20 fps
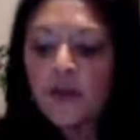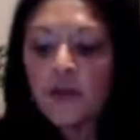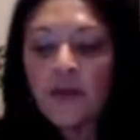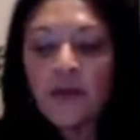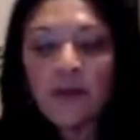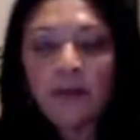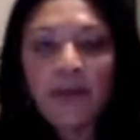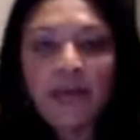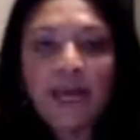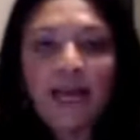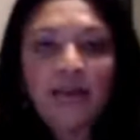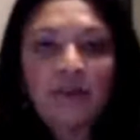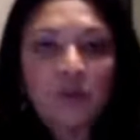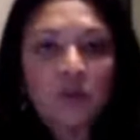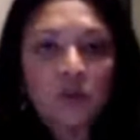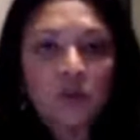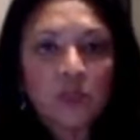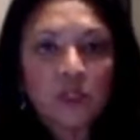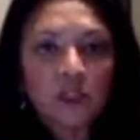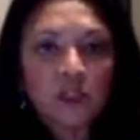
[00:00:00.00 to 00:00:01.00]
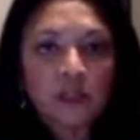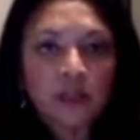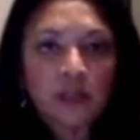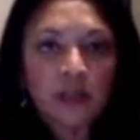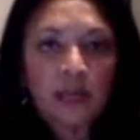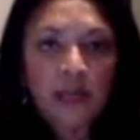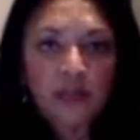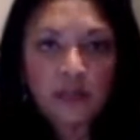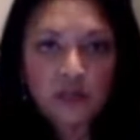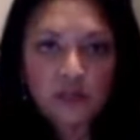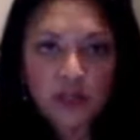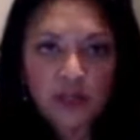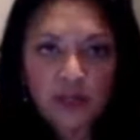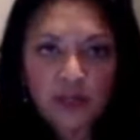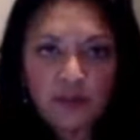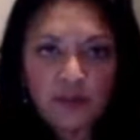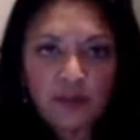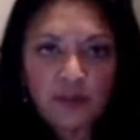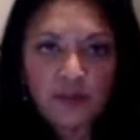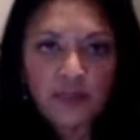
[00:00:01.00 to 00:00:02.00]
They may have to return to
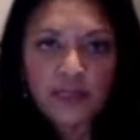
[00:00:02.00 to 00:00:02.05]
entry-level